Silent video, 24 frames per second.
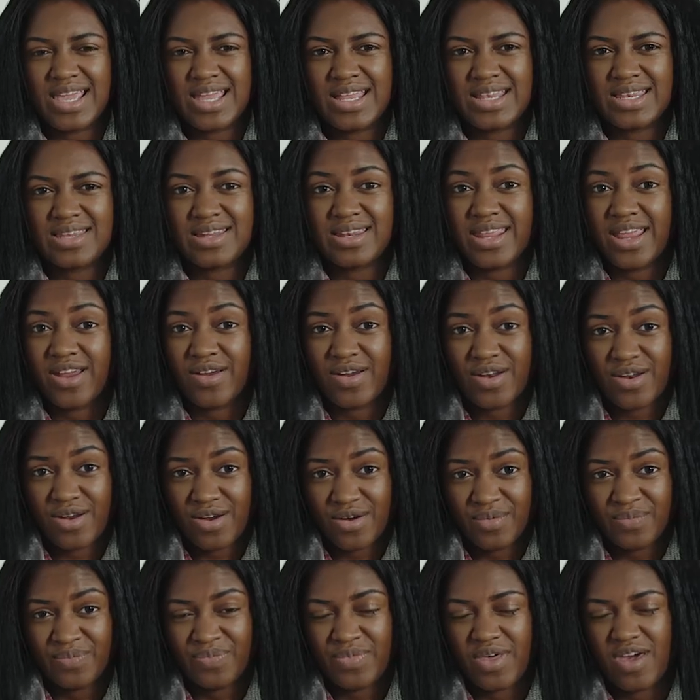and the
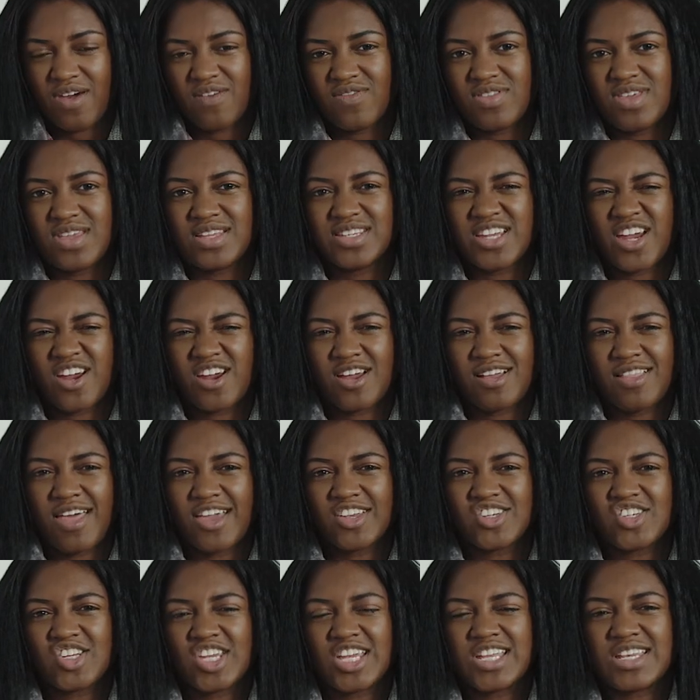narrator of the entire
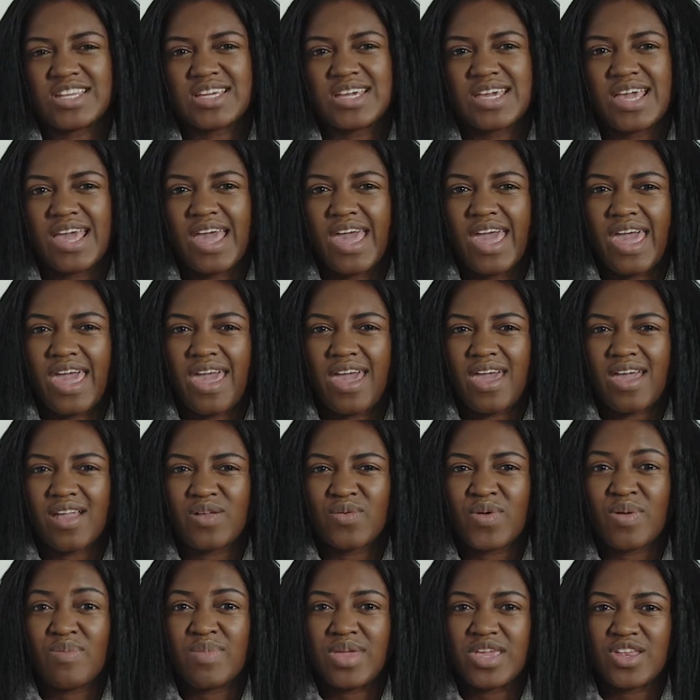collection.
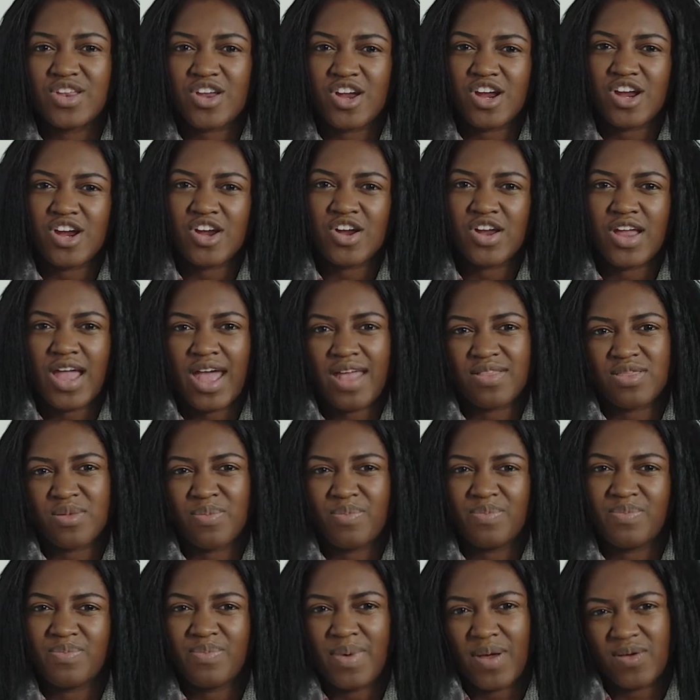And we meet her at the,
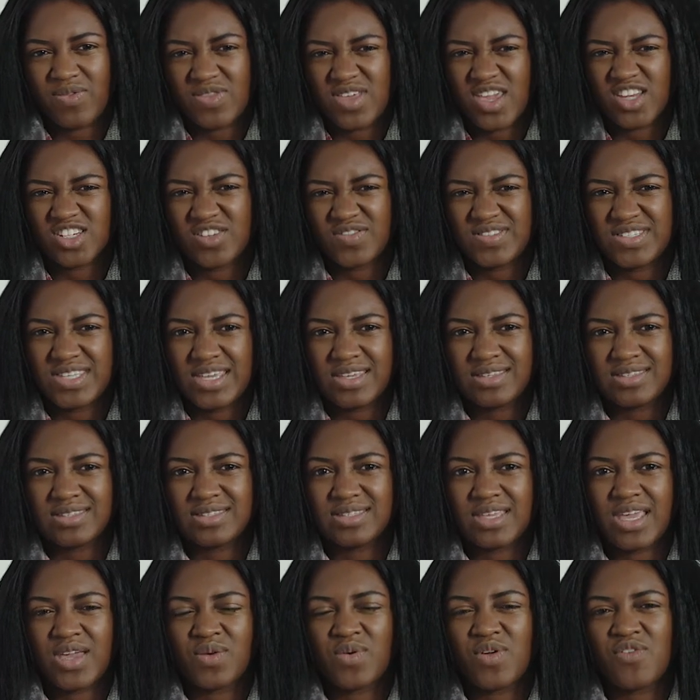about the age of
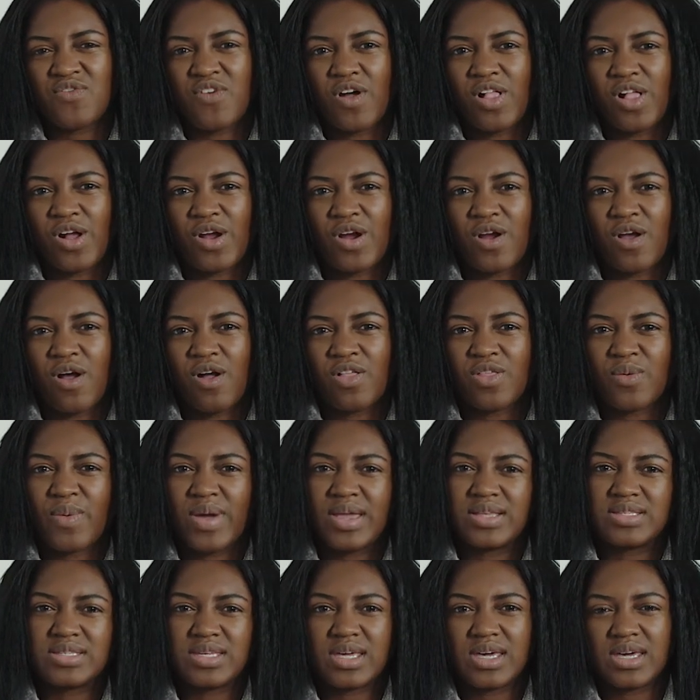six, and we follow her all the
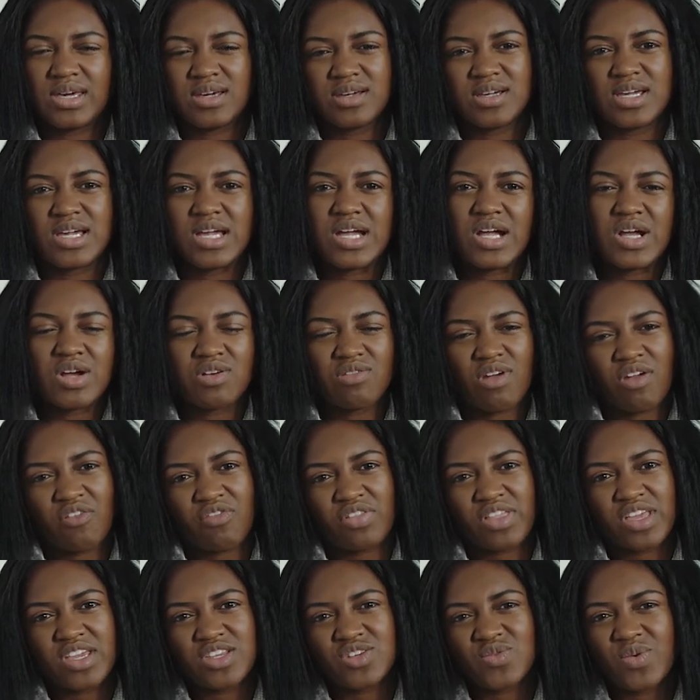way to roughly